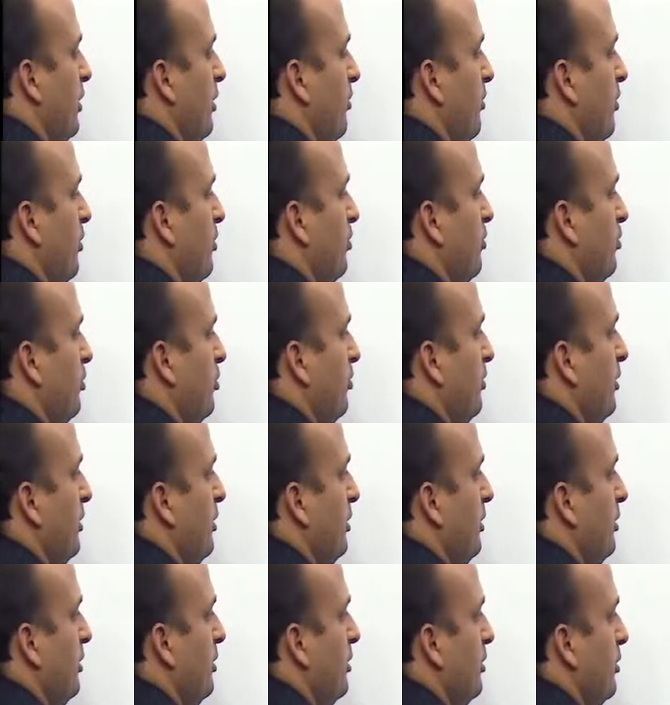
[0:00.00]
will come out to
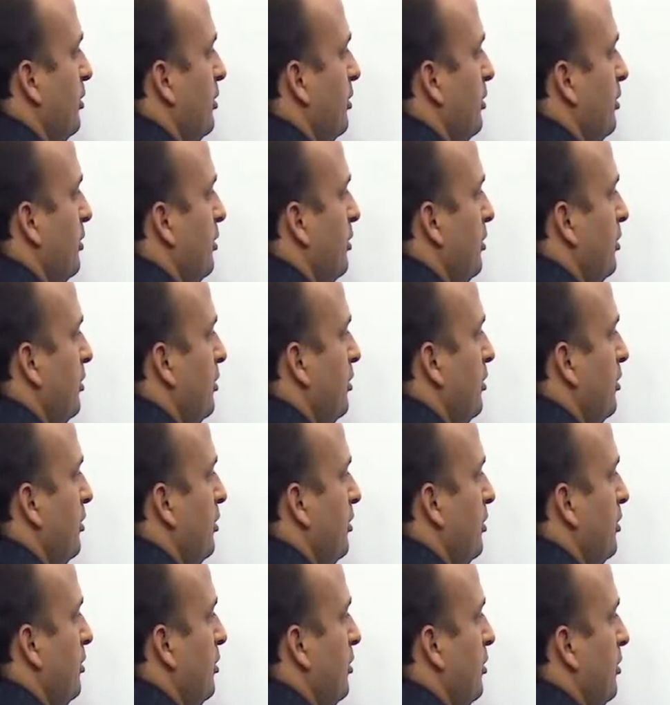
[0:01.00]
be
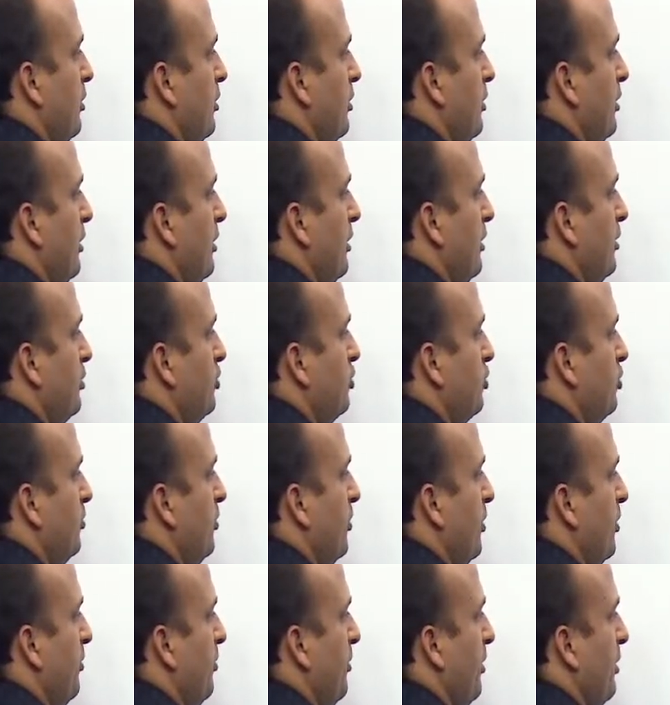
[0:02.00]
10 raised
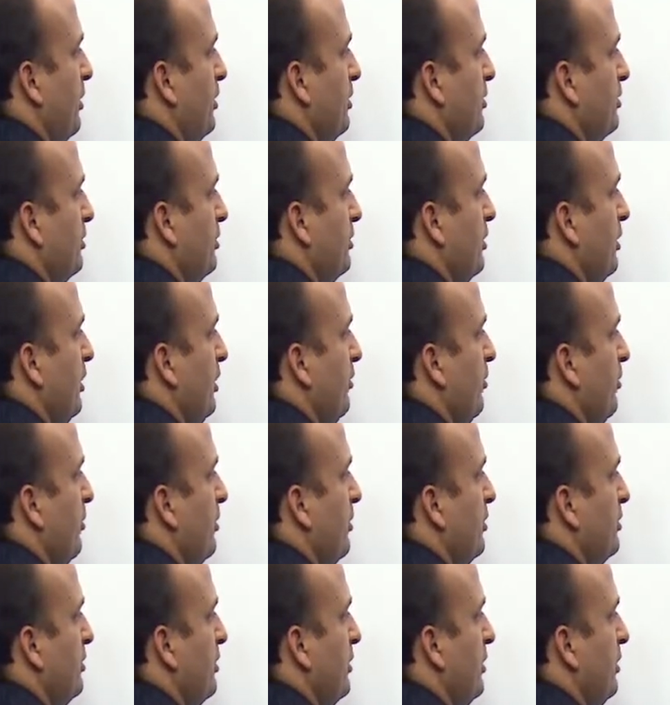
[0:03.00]
to power minus 3
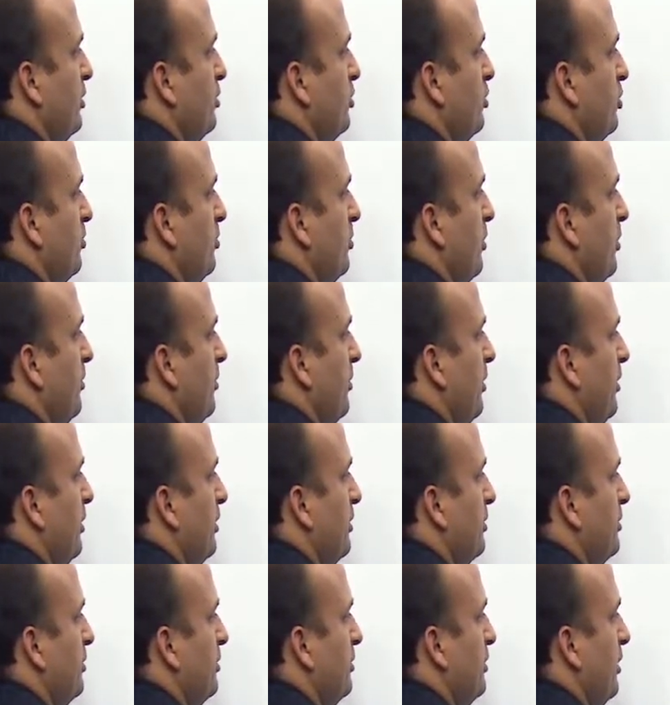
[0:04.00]
plus 10 raised to power
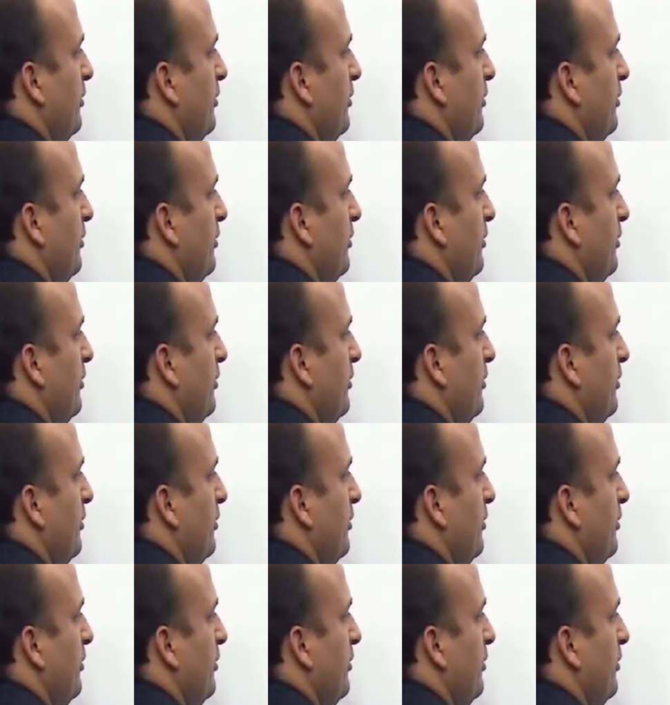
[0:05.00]
minus